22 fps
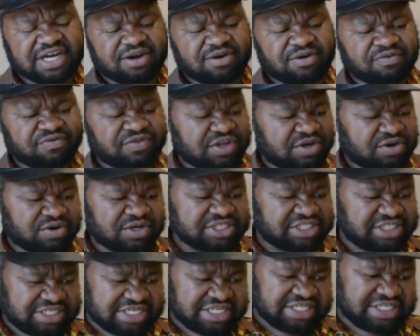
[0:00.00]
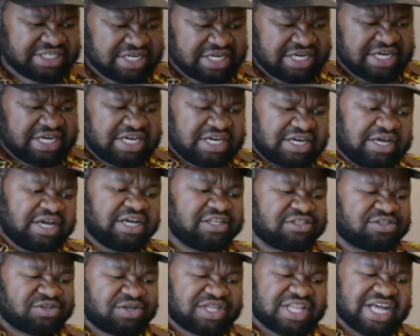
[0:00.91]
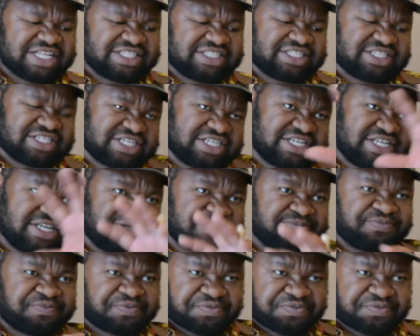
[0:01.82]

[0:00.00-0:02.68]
of the continent. So that's really